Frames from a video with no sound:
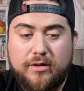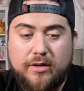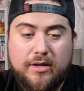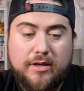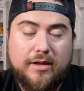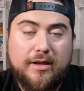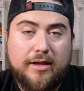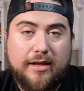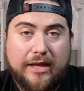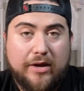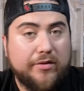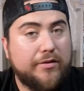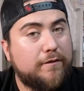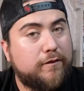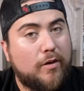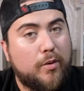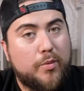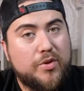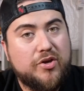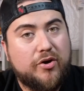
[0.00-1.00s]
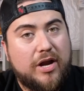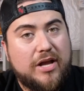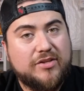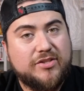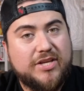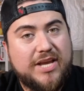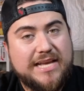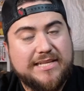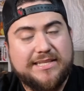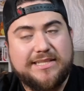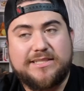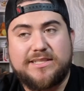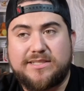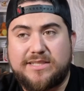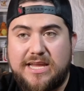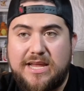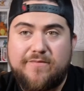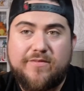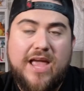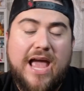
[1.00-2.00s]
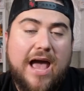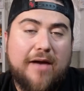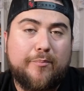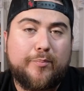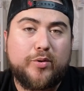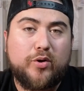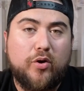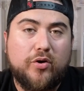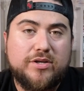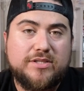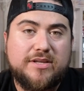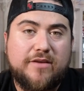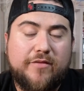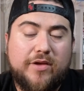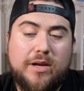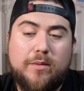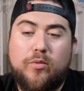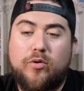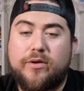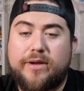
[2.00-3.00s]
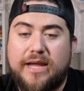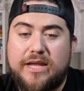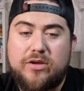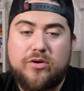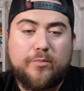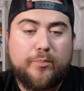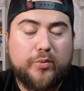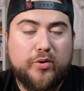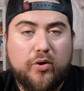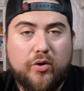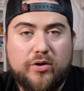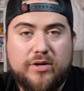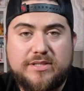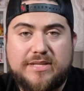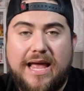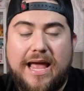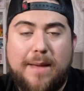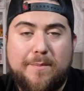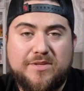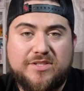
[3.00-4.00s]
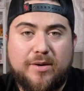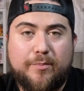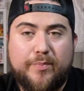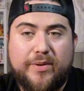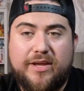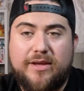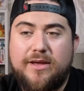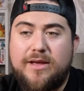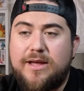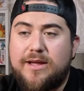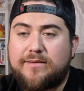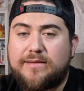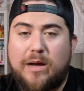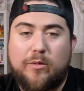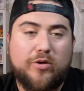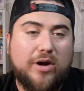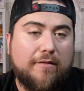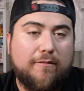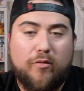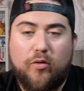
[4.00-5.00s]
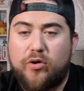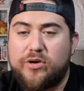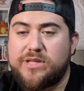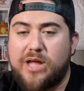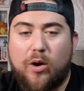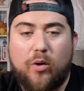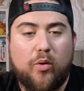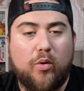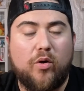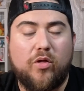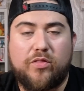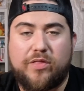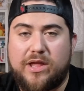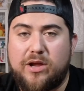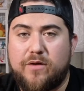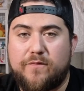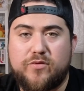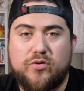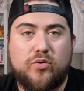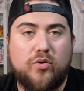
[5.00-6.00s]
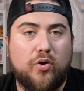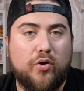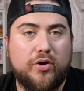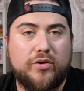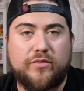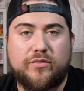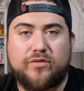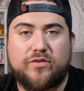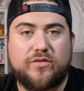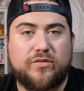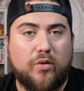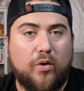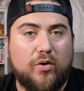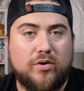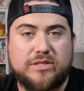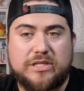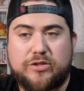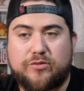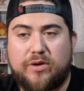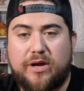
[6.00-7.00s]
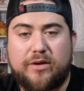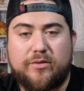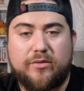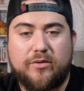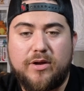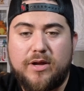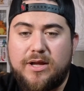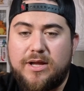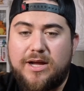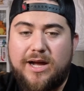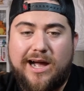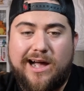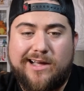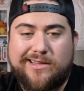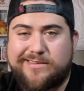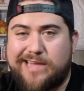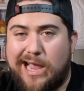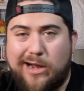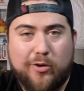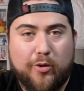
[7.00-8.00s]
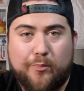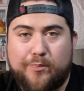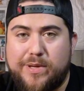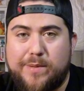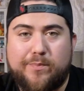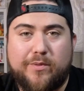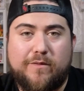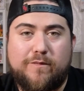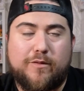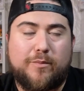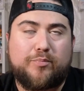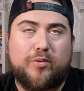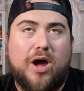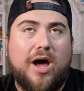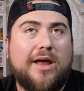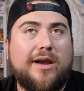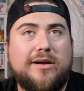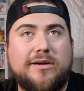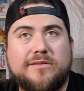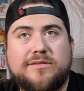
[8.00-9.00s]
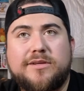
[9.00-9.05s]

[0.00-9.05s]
get on the phone with your LGSs, see if they have pre-orders available, get your pre-orders at MSRP. That would avoid the whole thing of you going to the stores and trying to tackle people for product.